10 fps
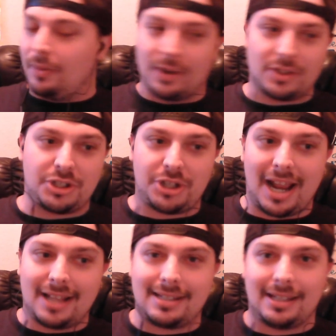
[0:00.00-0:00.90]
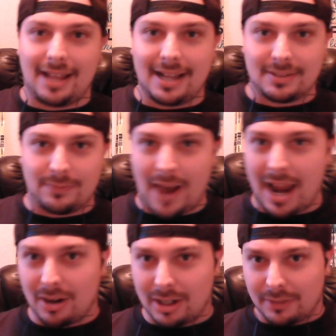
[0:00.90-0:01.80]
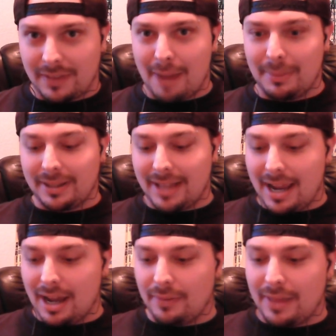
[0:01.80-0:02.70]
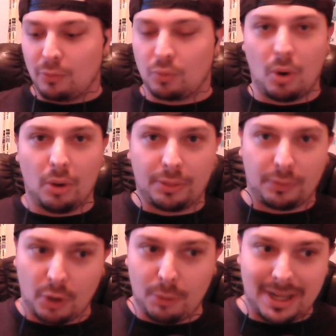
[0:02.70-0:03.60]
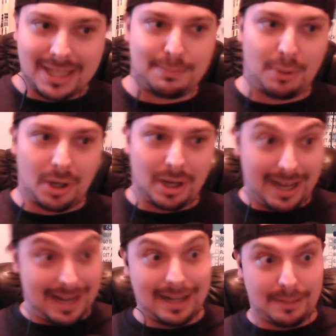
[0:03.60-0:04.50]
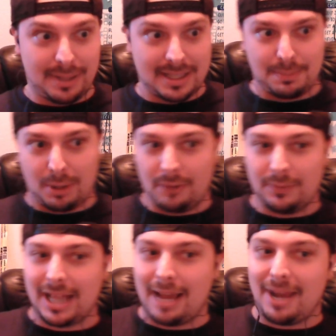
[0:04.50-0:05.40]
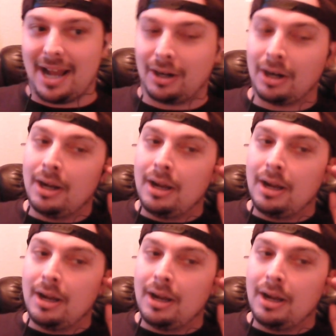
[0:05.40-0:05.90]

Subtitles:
there's a chance he lights a fire under them and they roll through Pittsburgh, in Pittsburgh for that matter.